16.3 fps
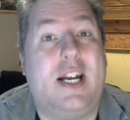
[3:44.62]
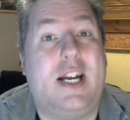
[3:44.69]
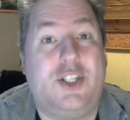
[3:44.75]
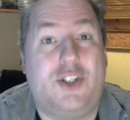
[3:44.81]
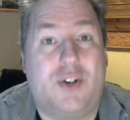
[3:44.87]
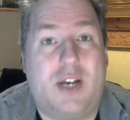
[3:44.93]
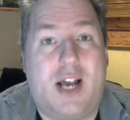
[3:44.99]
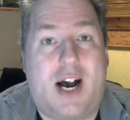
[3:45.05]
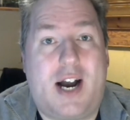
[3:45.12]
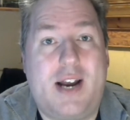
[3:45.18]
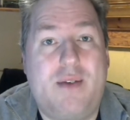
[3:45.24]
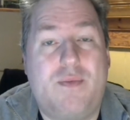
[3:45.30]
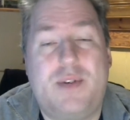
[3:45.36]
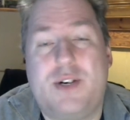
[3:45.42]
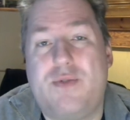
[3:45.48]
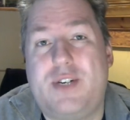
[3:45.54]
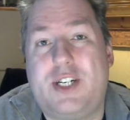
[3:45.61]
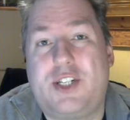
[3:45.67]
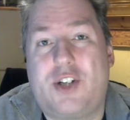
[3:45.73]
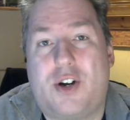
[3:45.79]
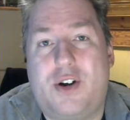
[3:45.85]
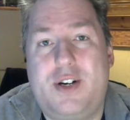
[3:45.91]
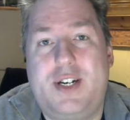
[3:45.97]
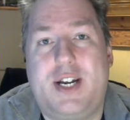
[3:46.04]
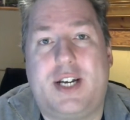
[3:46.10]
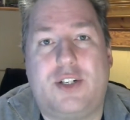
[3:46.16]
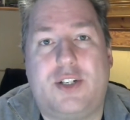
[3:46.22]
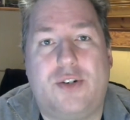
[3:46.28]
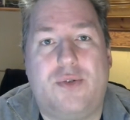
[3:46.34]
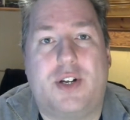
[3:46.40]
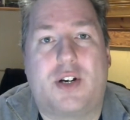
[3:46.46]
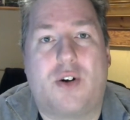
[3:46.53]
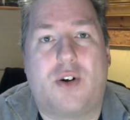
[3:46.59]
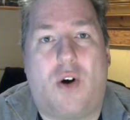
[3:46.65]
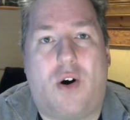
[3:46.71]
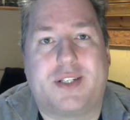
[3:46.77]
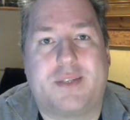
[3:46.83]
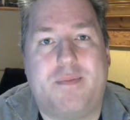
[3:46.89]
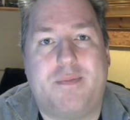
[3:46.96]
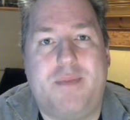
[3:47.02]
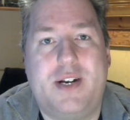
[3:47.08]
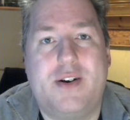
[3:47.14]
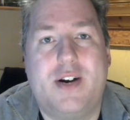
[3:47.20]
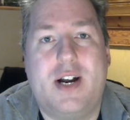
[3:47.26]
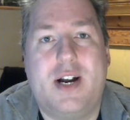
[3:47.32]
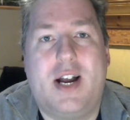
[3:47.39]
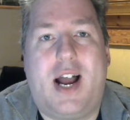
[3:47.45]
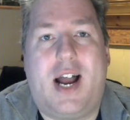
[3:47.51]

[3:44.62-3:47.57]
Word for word: In July, we're returning to the Cosmere